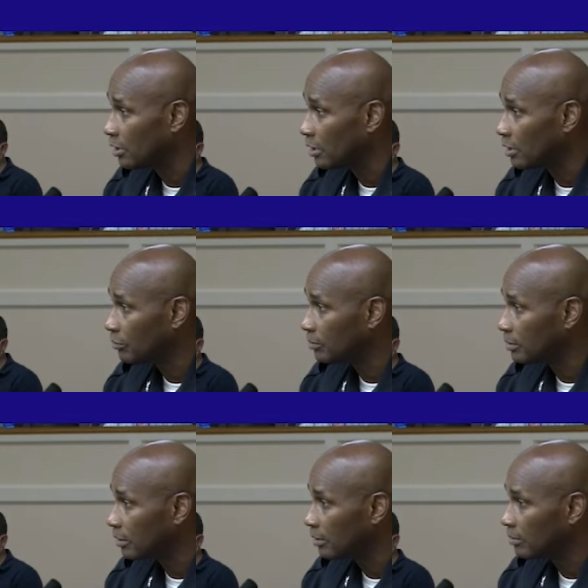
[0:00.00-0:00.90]
Sometimes
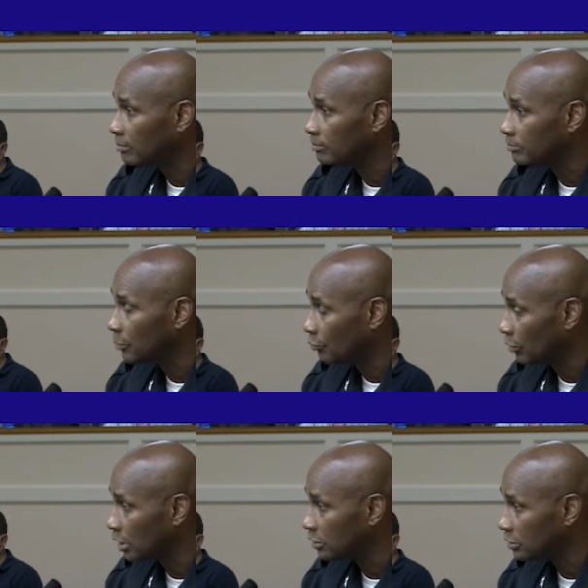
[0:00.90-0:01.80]
people get in
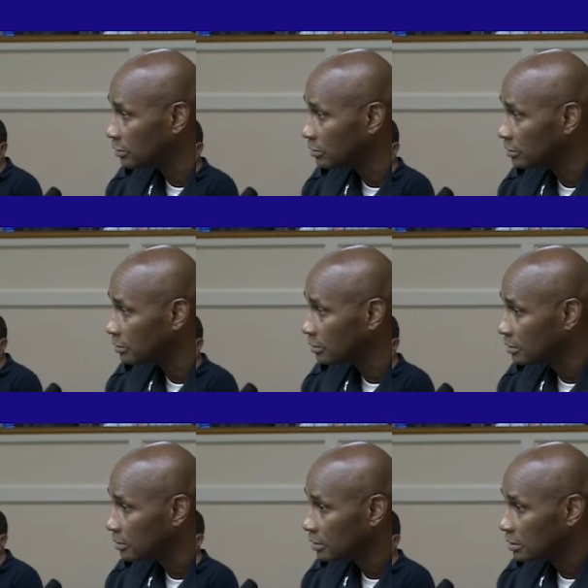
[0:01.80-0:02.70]

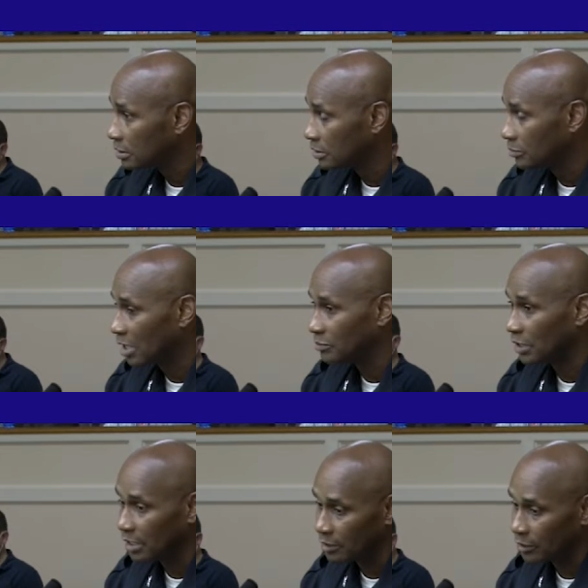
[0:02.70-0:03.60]
a rush.
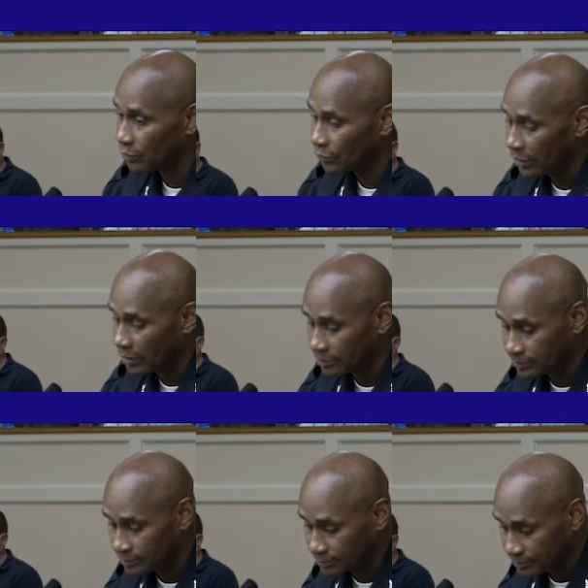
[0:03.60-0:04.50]

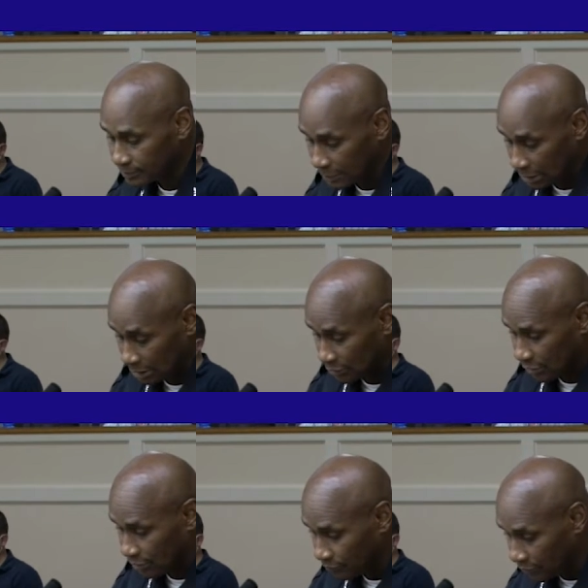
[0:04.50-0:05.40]
Sometimes they get in a hurry.